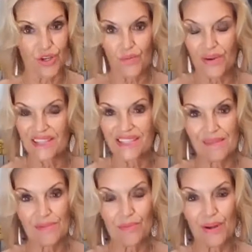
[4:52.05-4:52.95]
You don't want to
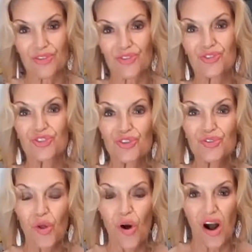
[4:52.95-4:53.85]
steam the Brussels
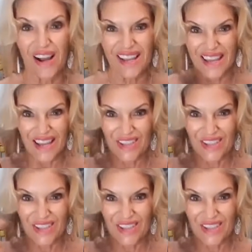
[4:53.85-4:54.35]
too long.